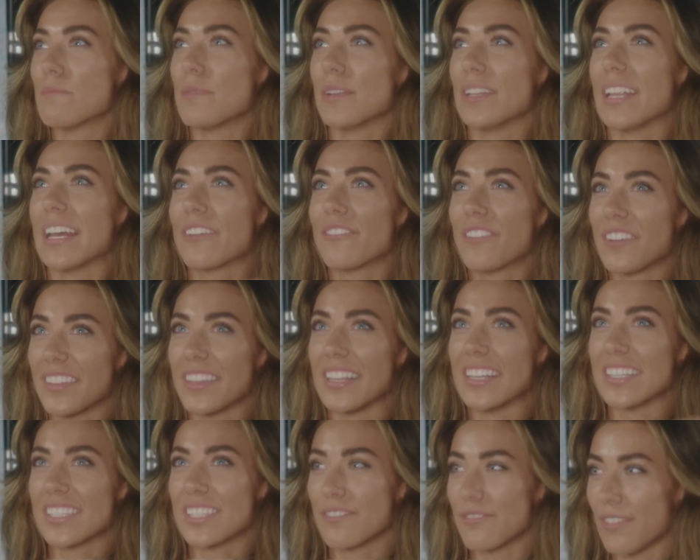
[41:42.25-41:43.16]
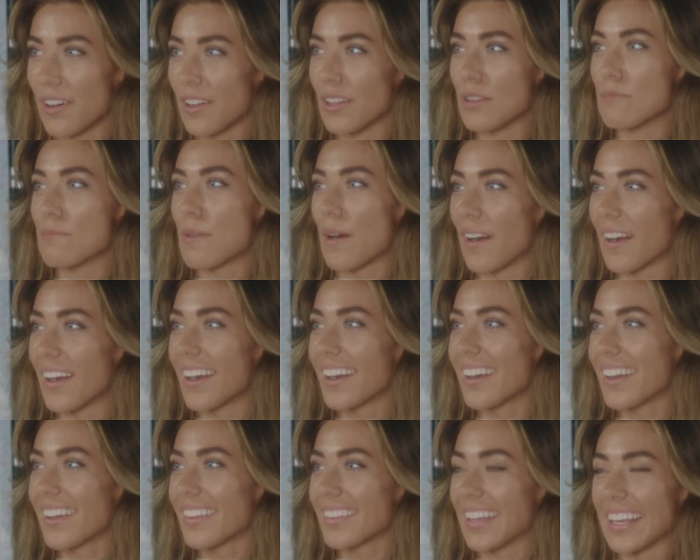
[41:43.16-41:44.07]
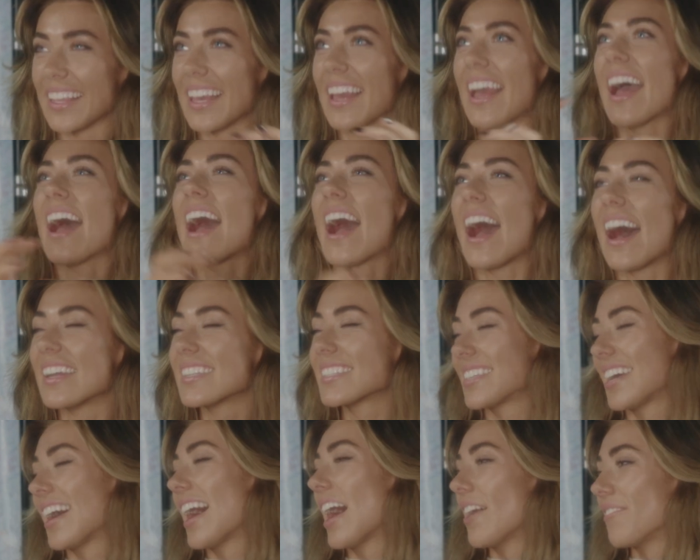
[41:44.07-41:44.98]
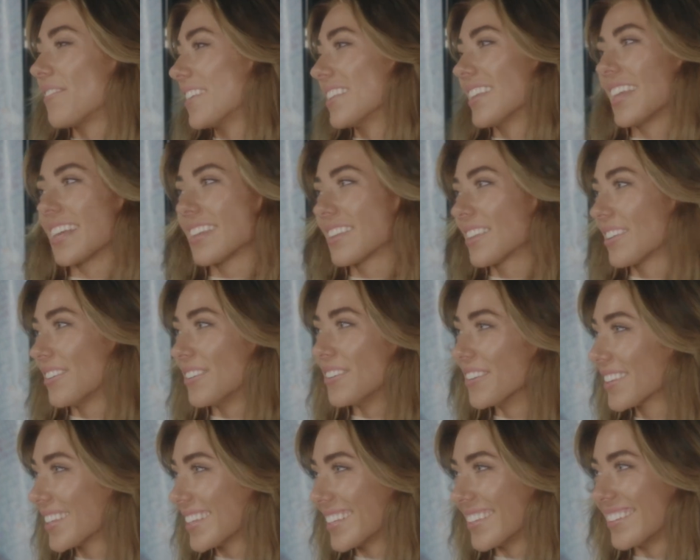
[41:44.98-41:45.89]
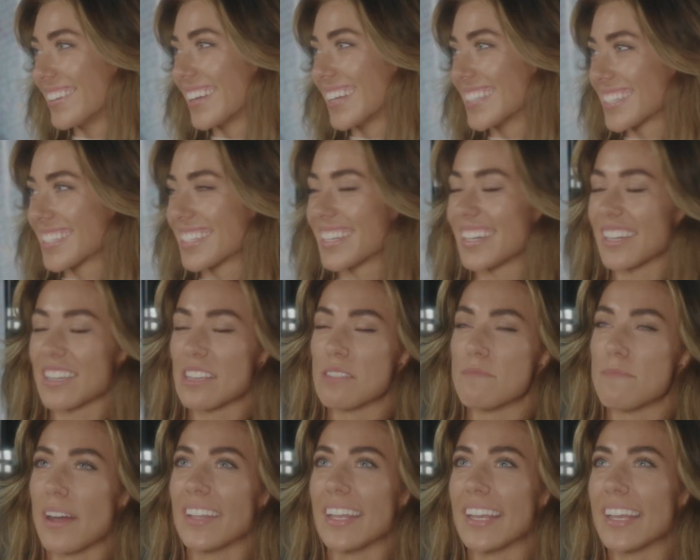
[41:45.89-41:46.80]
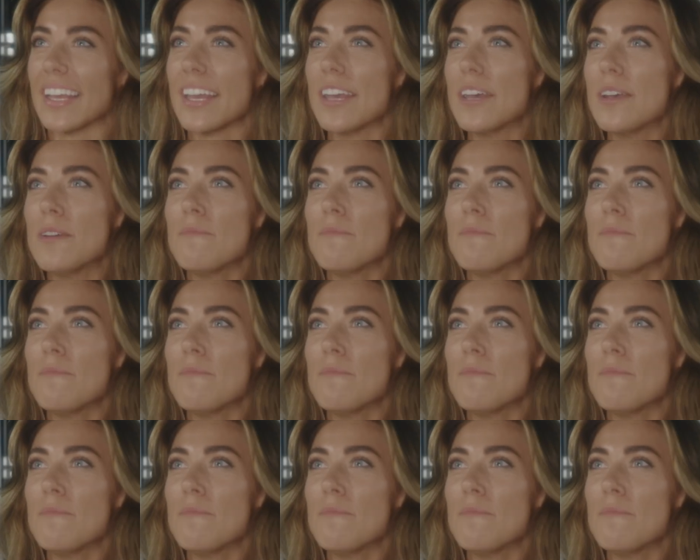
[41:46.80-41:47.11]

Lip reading: But like for things to fall apart, like it has to happen. Like the whole thing you guys are talking about, like